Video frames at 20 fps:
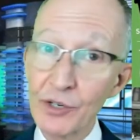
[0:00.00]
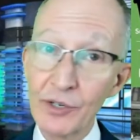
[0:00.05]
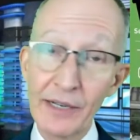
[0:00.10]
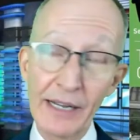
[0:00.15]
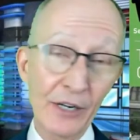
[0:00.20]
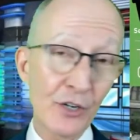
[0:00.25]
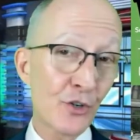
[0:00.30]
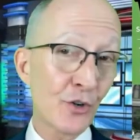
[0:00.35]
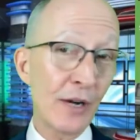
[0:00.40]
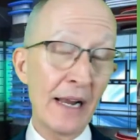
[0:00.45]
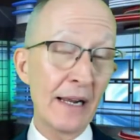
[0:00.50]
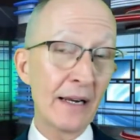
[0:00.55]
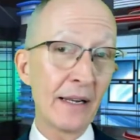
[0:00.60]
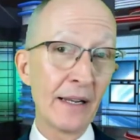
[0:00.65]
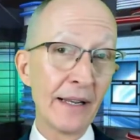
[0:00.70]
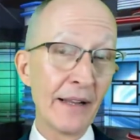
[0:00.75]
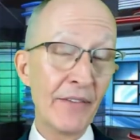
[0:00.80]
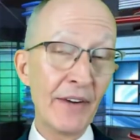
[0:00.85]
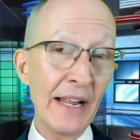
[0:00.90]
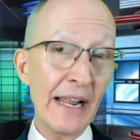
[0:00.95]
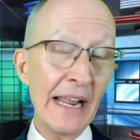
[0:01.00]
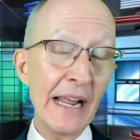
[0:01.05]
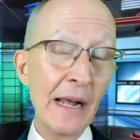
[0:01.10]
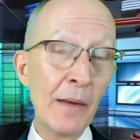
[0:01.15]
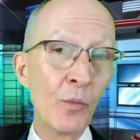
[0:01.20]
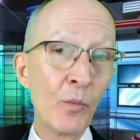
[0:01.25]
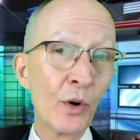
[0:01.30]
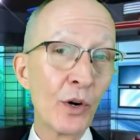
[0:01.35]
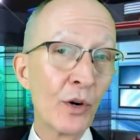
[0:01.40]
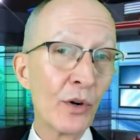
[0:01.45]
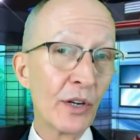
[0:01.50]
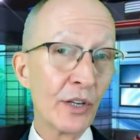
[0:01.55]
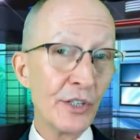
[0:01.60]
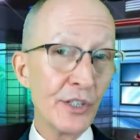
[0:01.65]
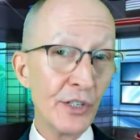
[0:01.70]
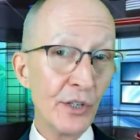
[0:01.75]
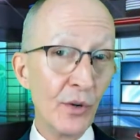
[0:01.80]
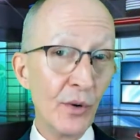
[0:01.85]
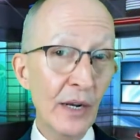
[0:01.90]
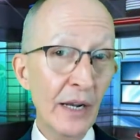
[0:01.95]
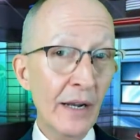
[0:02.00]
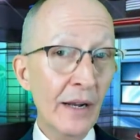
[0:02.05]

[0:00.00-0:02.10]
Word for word: lecture at 11 a.m., we're going to do